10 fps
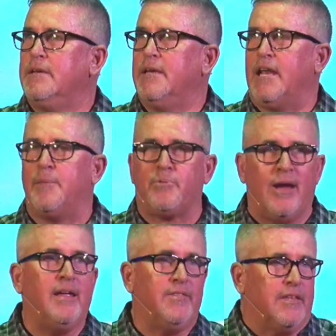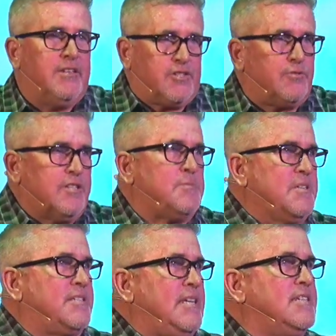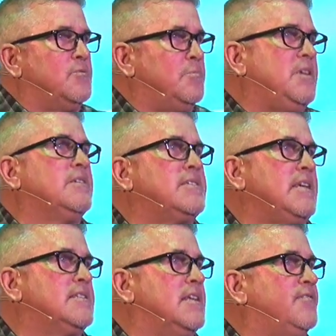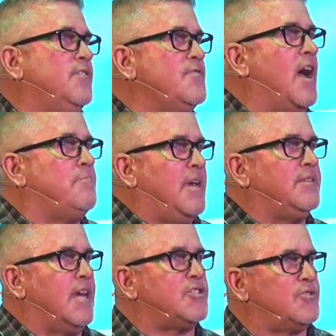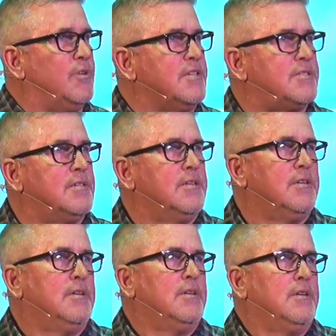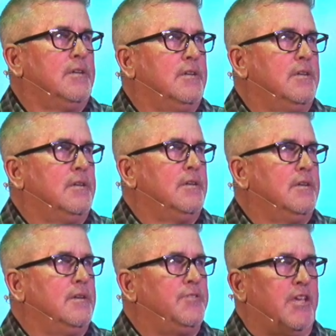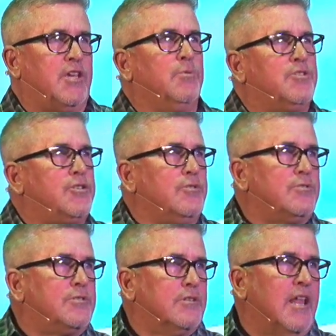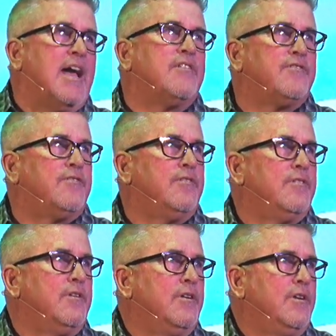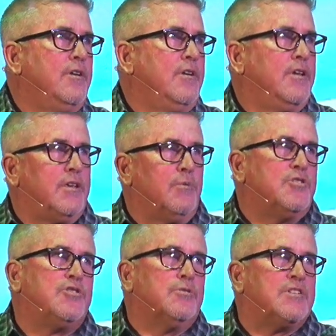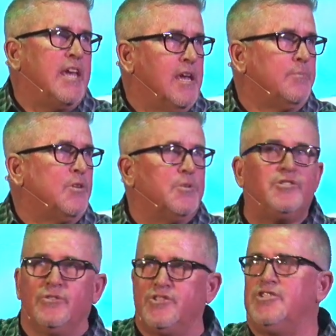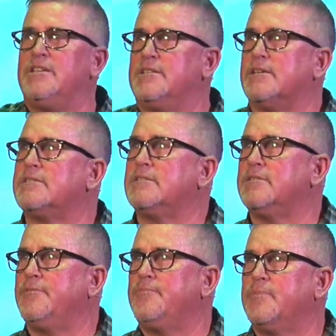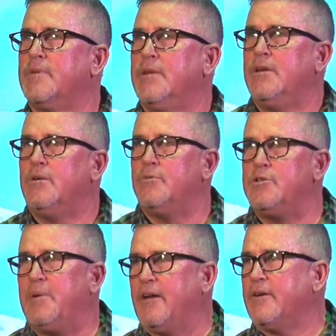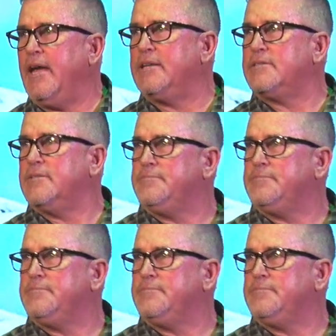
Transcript: And I pray that this Christmas season would be the season that if you've not made that choice, that you would choose life. You would choose him. You would choose Jesus. Would you bow your heads?